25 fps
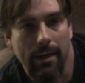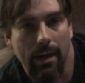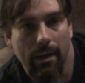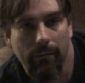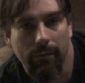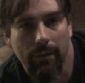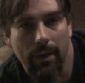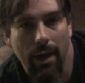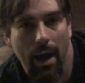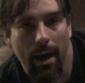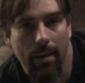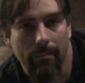and
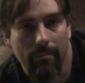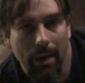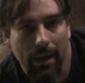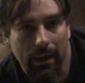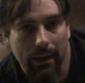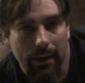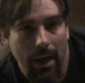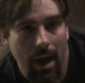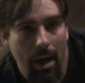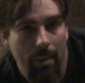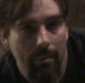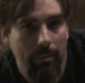I've got my
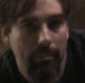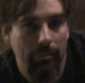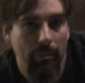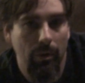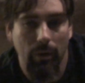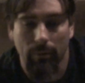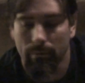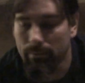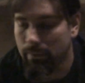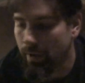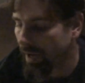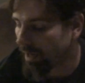comic
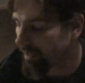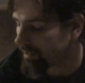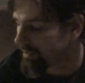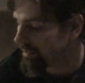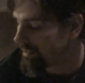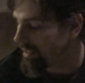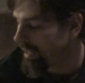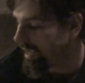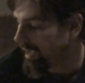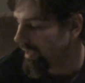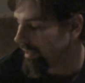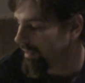book
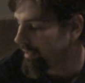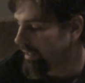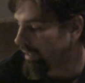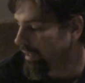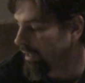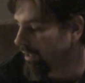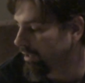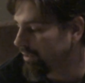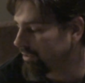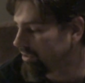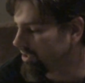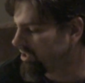box down
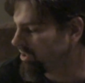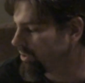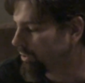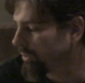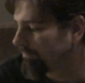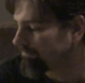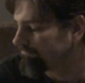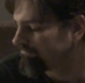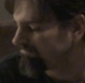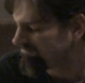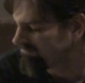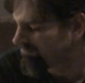here,
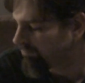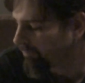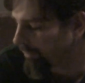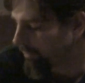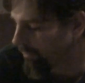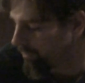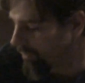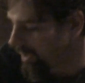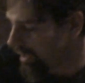just